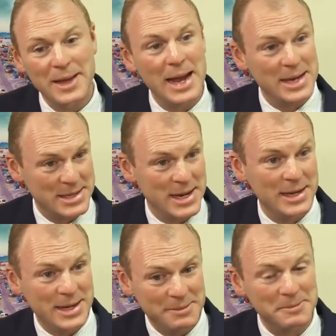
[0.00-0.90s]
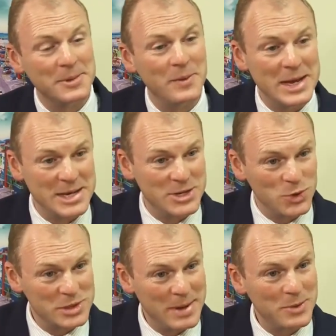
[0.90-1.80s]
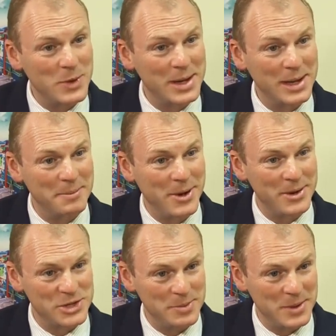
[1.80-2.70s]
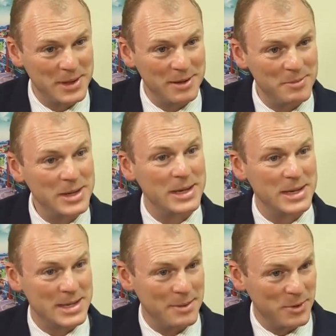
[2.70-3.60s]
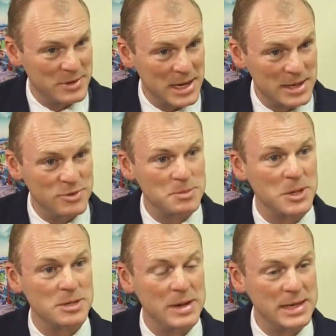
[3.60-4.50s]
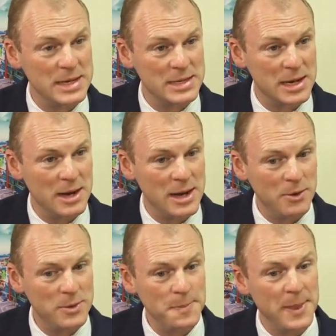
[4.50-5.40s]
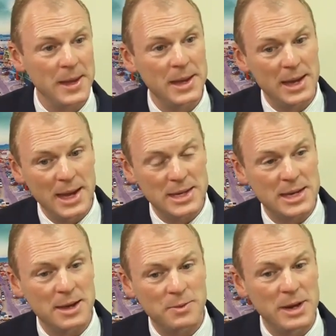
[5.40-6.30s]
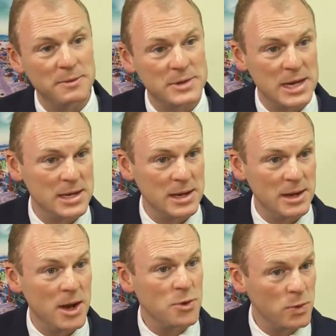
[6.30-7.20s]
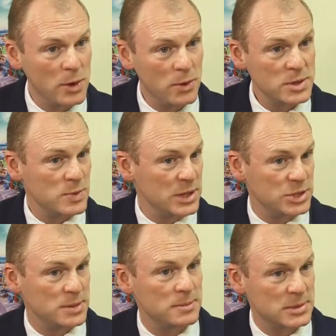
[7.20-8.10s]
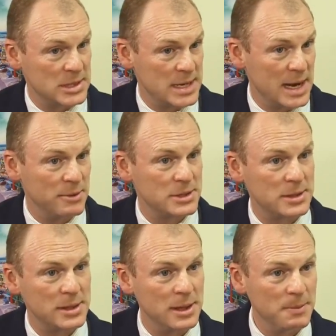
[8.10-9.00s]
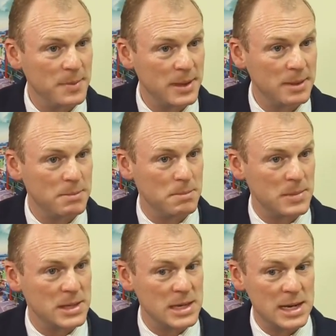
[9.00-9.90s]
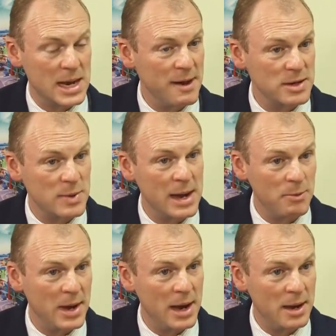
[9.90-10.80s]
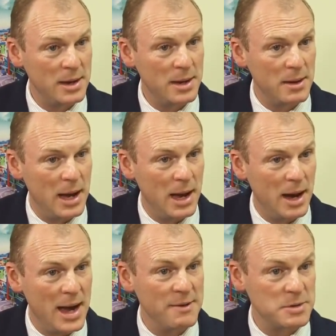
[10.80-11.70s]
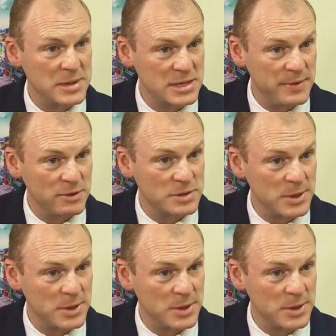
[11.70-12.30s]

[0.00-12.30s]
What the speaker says: Now that's done in the ways I talked about, working in partnership with the government. It's done with certain responsibilities that I hold. It's done with certain local laws which set out certain areas where I have specific